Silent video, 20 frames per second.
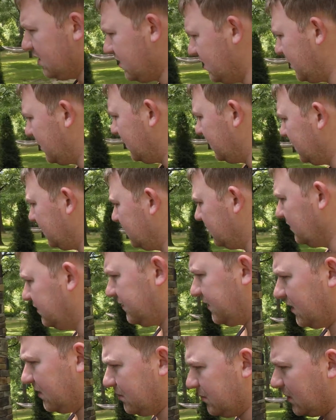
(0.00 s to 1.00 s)
need to
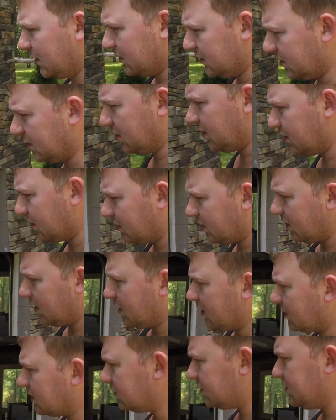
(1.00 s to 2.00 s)
find my daughter
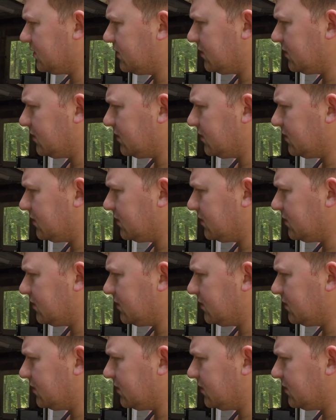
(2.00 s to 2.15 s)
actually.